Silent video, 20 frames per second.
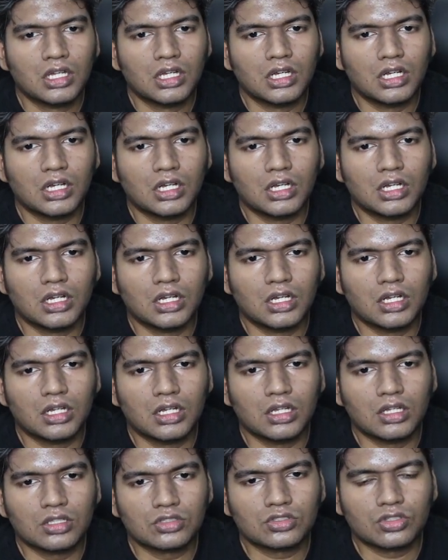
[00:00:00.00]

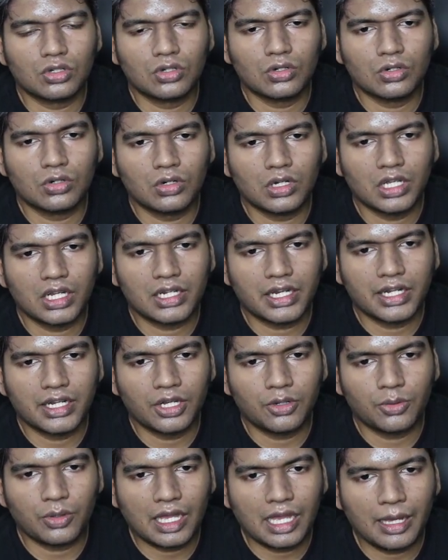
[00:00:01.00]
So I'll get
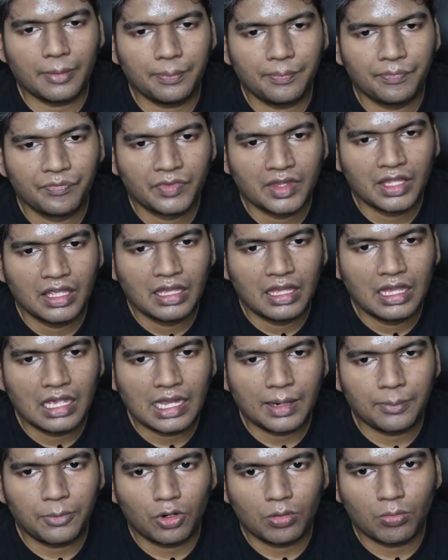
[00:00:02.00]
into
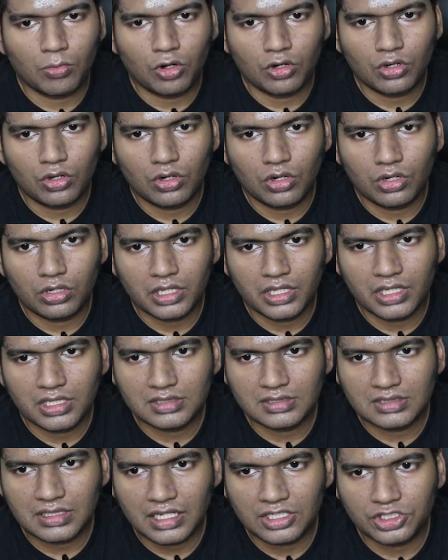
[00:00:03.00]

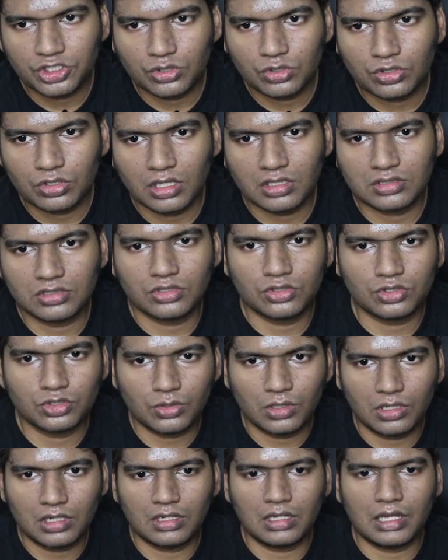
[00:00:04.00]
app.module.ts as
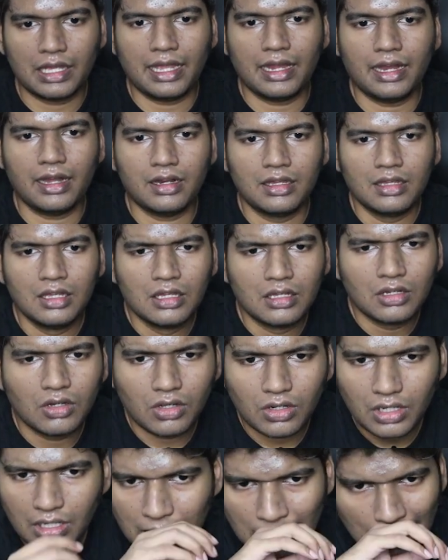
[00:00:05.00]
usual, add,
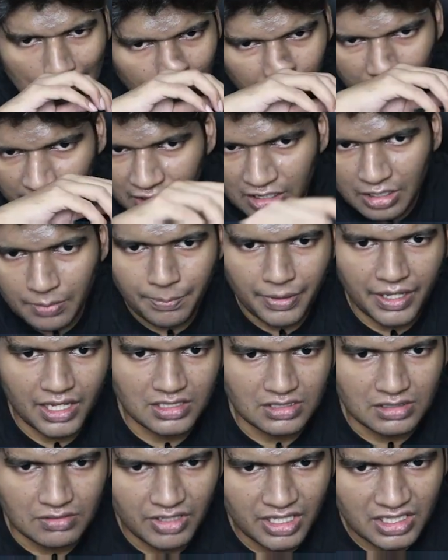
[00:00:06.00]
or I'll have another
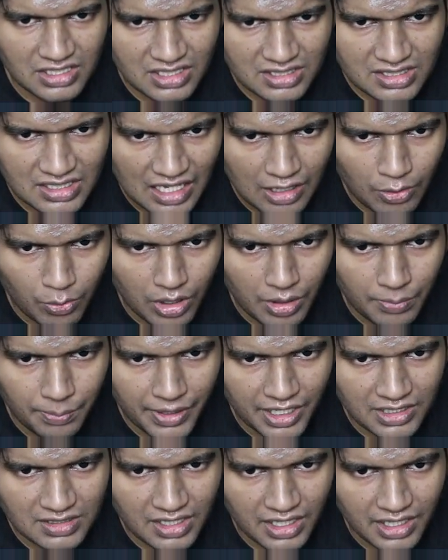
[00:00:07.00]
page. We just have one
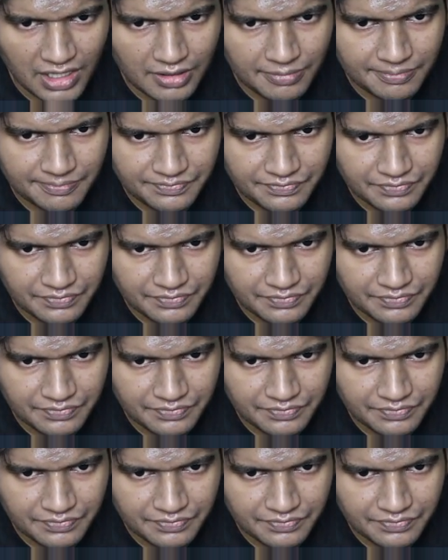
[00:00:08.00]
page, right?